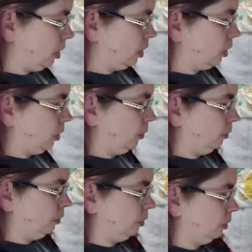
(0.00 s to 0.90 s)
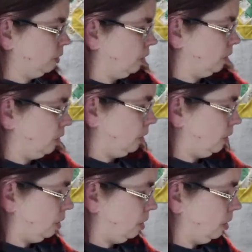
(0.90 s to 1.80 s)
going to go
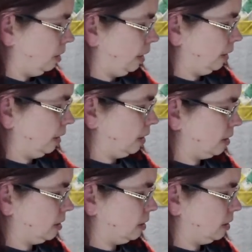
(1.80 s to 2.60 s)
like this.